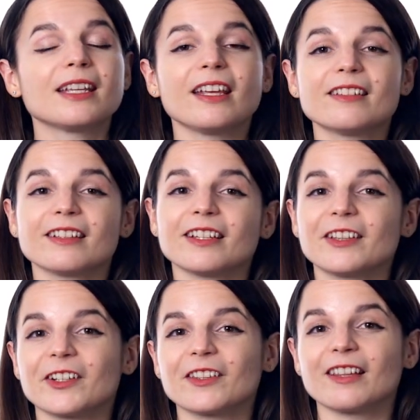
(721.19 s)
easily
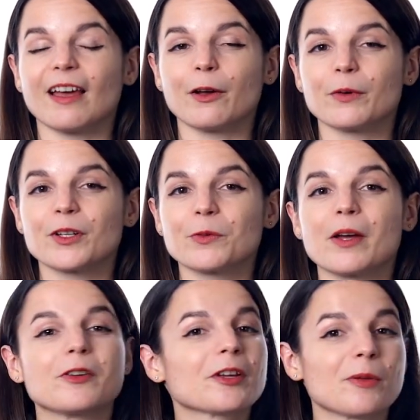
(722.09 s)
learn the language while
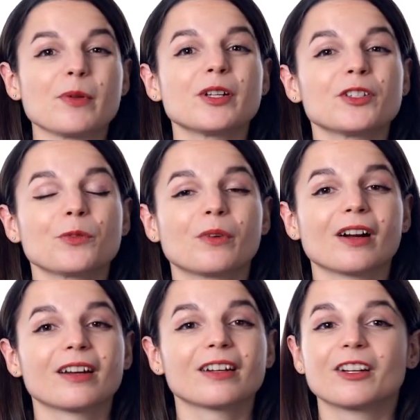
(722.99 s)
you're commuting to
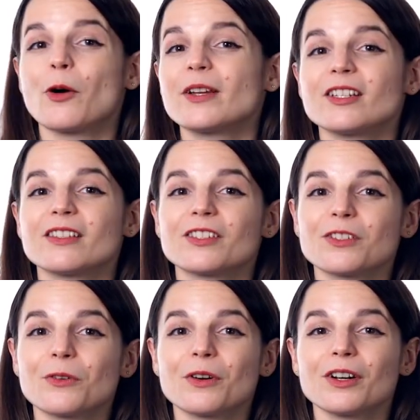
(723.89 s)
work, going to the
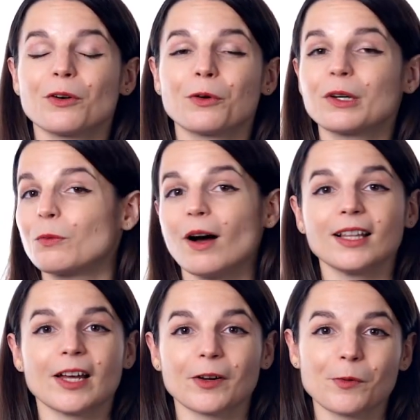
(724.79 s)
store, or while
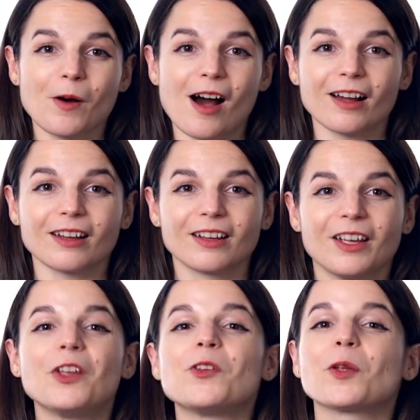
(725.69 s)
out on a walk.
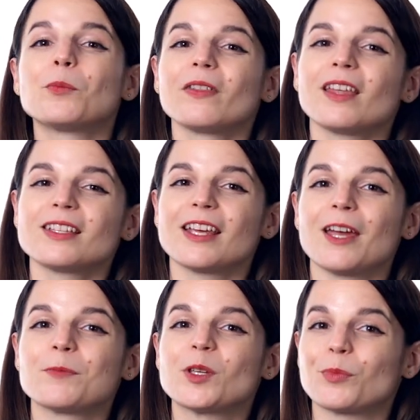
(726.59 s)
You can put that
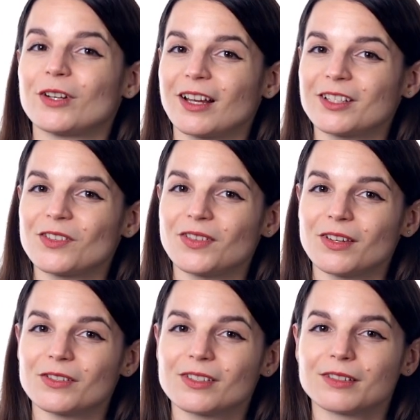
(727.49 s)
time to productive
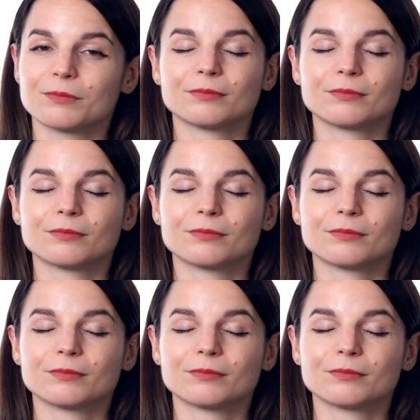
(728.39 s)
use.